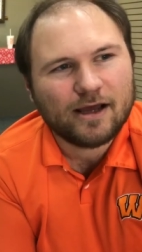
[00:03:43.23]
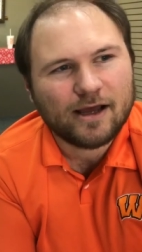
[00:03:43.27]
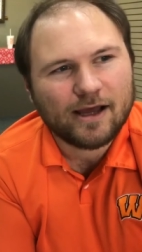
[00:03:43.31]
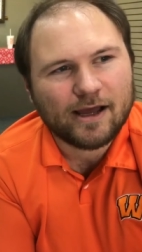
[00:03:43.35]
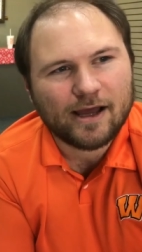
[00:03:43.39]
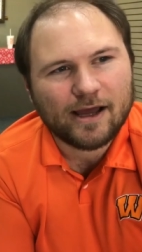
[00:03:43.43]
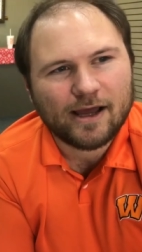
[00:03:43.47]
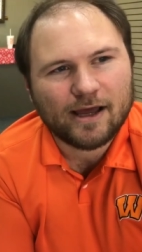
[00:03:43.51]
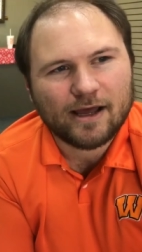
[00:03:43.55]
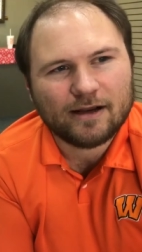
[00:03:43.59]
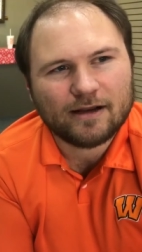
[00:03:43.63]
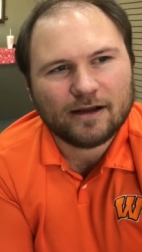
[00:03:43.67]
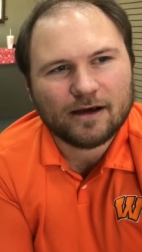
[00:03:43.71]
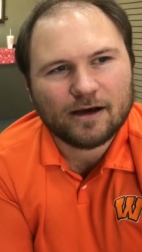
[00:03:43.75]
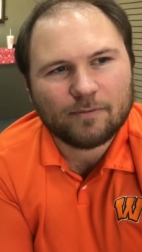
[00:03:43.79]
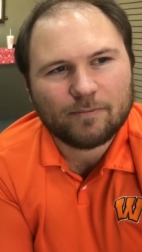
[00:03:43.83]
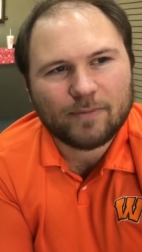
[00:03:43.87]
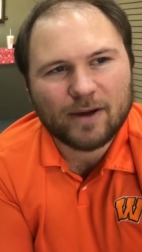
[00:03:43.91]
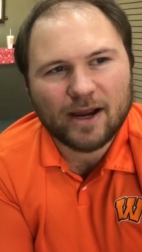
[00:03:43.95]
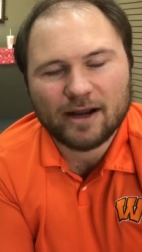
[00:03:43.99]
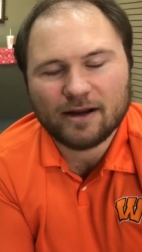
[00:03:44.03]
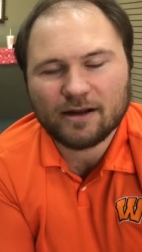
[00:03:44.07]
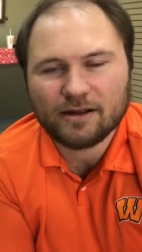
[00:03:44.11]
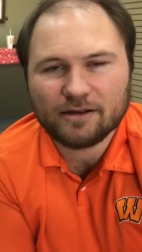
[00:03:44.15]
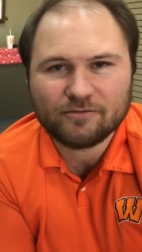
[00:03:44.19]
And
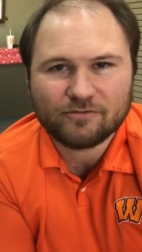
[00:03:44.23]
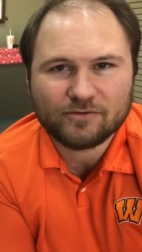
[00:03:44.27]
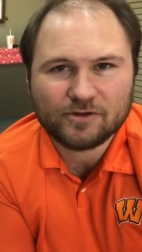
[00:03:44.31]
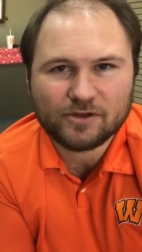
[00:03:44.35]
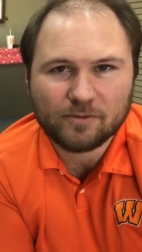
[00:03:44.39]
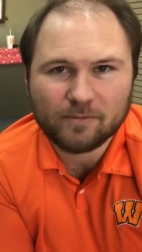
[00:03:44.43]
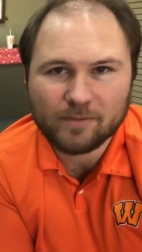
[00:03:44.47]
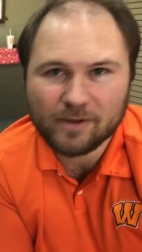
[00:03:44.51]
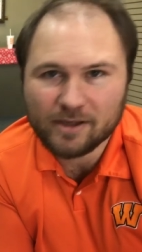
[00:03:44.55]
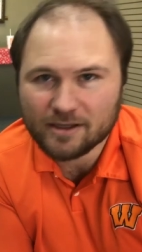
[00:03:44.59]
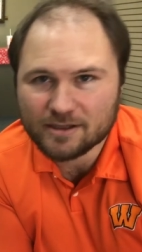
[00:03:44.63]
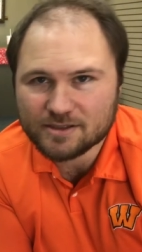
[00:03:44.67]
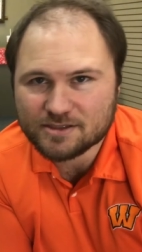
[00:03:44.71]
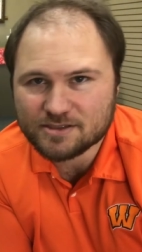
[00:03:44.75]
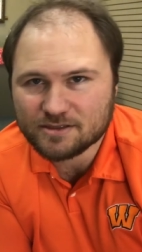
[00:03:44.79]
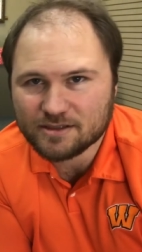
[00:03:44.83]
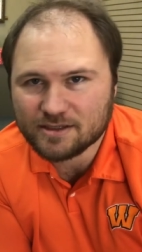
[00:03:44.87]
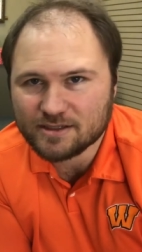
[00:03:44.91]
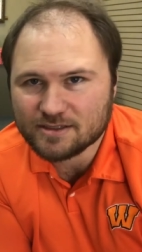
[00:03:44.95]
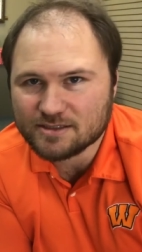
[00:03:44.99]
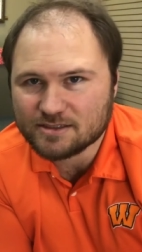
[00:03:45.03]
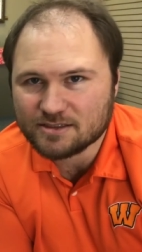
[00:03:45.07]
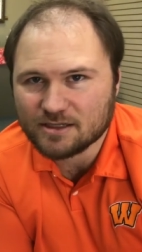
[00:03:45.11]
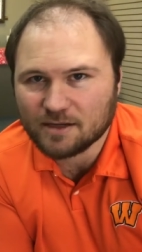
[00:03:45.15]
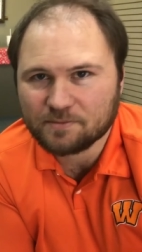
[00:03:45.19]
painting to me is
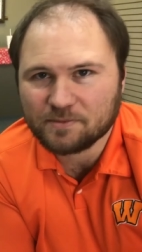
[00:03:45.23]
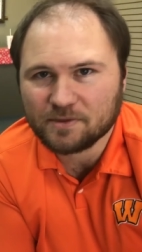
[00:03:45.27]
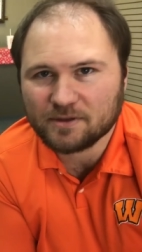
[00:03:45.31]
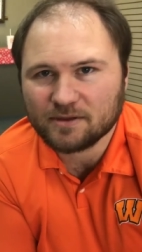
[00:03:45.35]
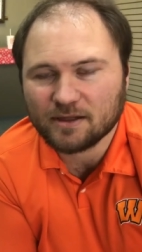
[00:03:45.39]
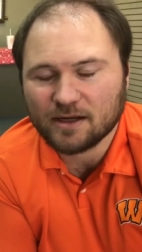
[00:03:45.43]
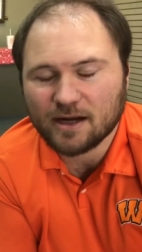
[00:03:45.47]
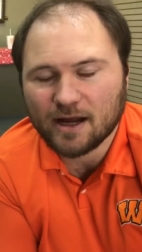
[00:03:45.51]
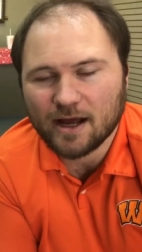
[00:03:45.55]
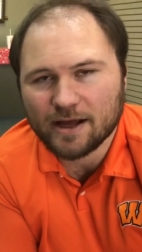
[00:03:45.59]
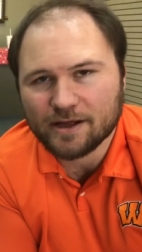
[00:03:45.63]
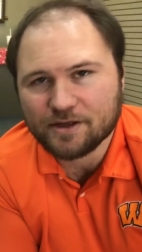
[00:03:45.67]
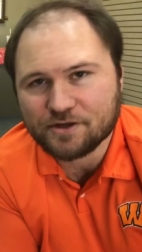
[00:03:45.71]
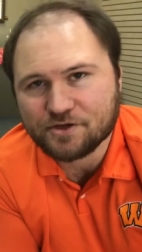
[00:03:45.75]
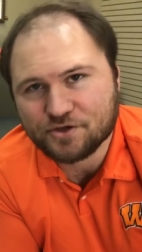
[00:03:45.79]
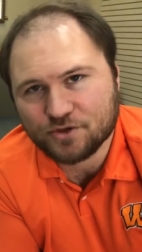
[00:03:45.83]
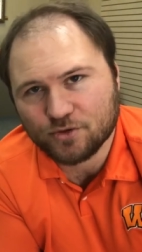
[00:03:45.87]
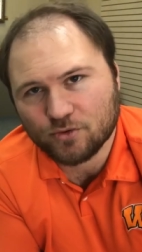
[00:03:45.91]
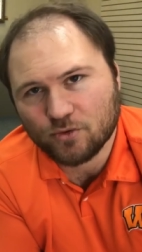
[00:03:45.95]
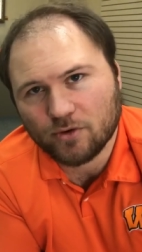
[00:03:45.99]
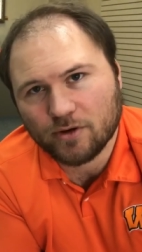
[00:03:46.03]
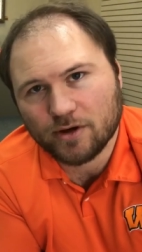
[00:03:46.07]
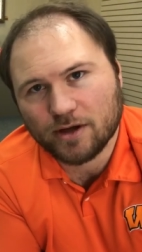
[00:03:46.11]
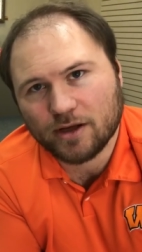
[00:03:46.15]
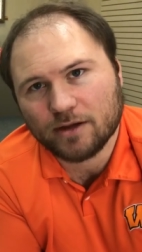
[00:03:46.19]
something that I
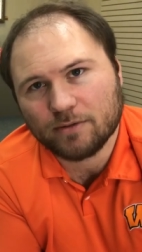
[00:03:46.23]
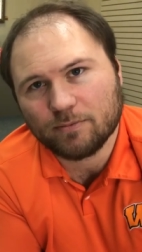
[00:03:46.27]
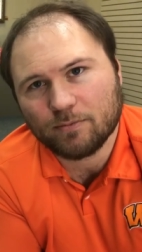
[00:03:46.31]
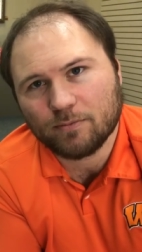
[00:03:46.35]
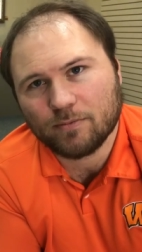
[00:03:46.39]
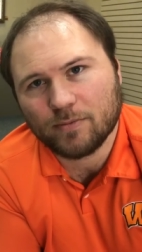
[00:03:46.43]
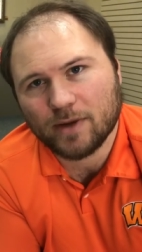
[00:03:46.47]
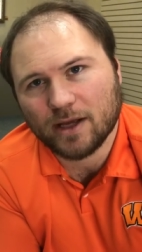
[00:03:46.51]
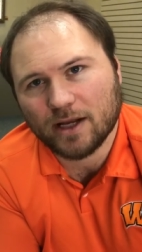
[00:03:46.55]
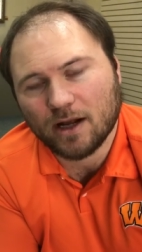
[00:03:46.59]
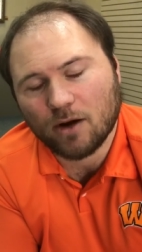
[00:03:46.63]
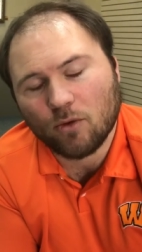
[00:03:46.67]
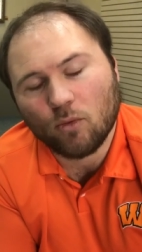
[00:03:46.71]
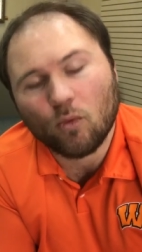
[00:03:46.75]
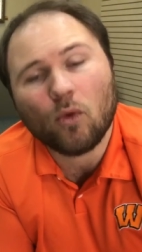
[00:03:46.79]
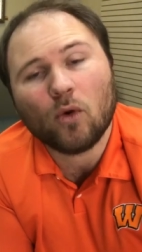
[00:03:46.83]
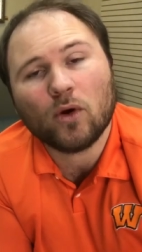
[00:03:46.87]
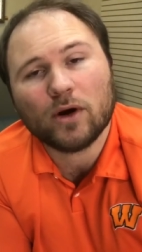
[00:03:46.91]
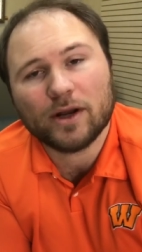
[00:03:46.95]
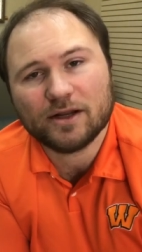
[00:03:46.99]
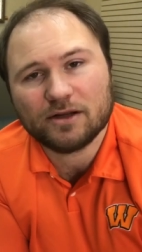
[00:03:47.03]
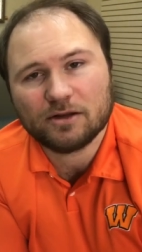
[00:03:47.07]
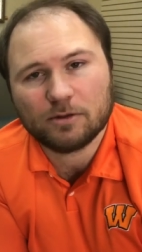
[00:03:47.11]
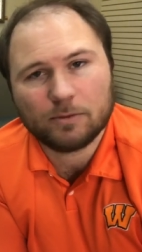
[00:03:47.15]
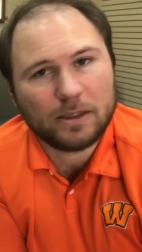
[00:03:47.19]
enjoy, and I
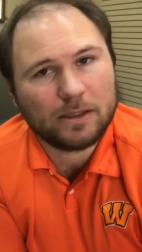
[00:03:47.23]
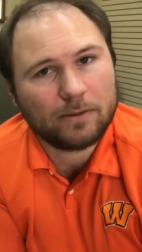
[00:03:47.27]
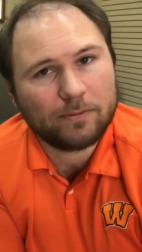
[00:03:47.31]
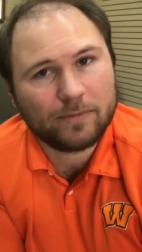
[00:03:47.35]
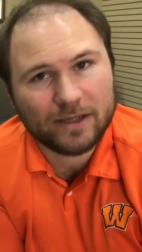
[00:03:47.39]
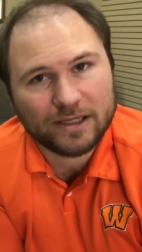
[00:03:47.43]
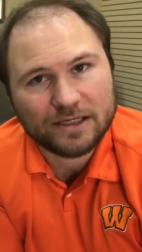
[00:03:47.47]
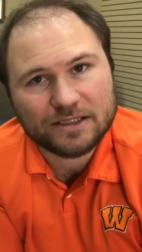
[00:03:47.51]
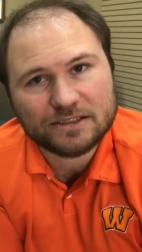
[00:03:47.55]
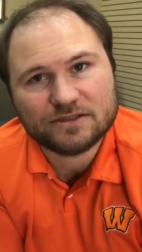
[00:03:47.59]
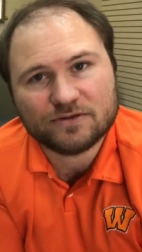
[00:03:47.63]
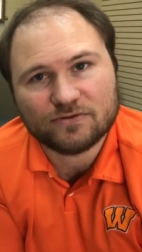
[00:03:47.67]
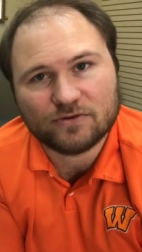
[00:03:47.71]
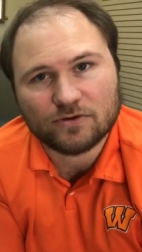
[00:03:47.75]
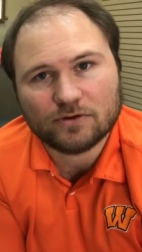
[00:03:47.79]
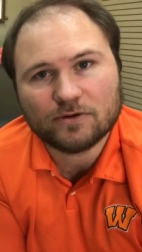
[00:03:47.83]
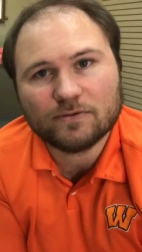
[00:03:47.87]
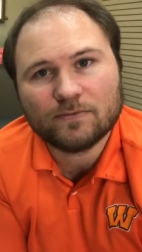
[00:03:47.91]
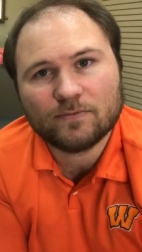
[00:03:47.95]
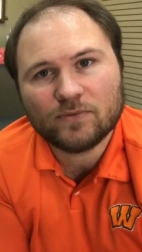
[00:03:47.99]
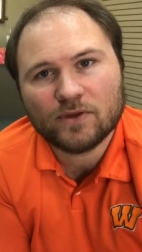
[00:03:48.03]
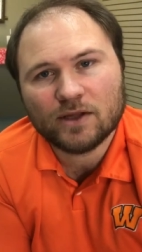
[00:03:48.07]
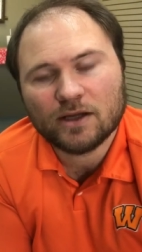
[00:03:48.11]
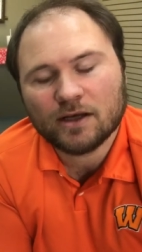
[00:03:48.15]
want it to be peaceful.